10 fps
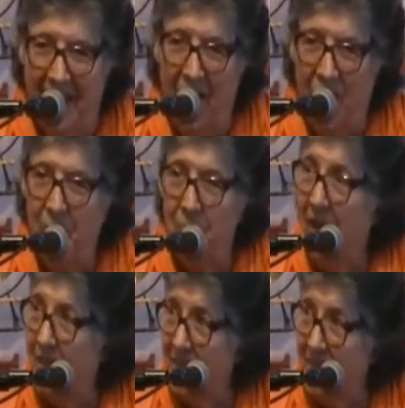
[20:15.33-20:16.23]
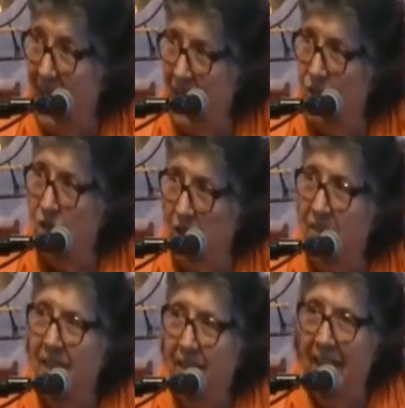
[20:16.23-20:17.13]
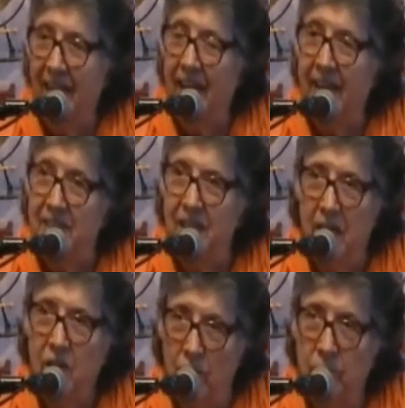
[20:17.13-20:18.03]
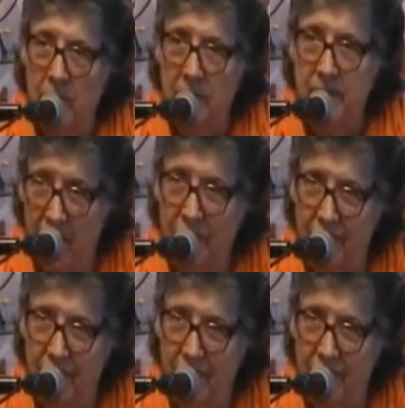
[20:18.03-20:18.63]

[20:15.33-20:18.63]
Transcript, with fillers: on meditation and take them so